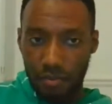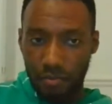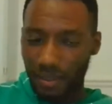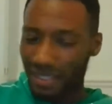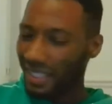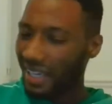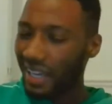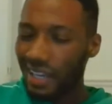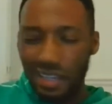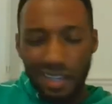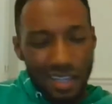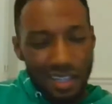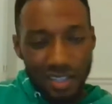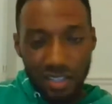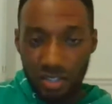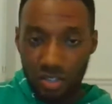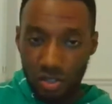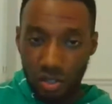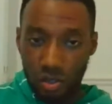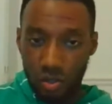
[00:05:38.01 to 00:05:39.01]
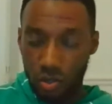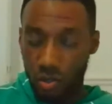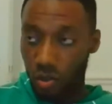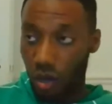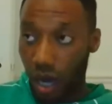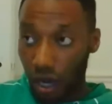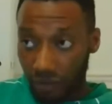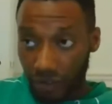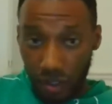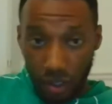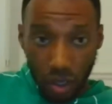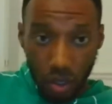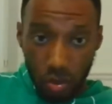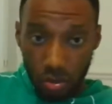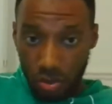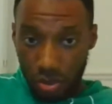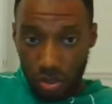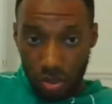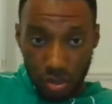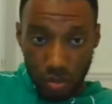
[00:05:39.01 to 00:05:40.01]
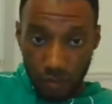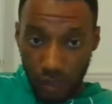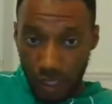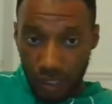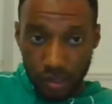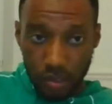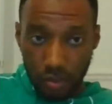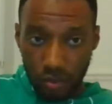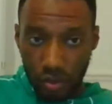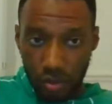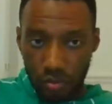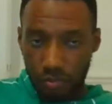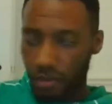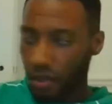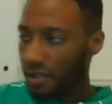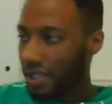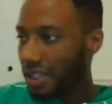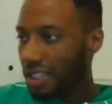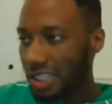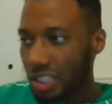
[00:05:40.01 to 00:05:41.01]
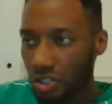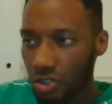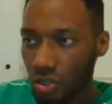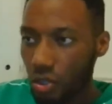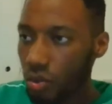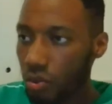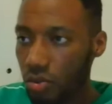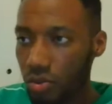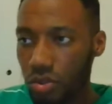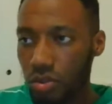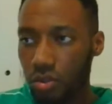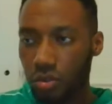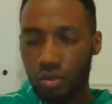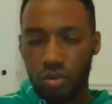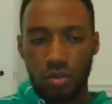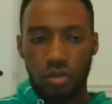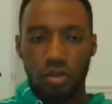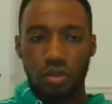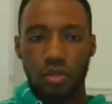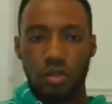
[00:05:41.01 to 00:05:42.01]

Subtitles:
But they ain't gonna disown you. Other cultures around the world, bro, they'll disown you.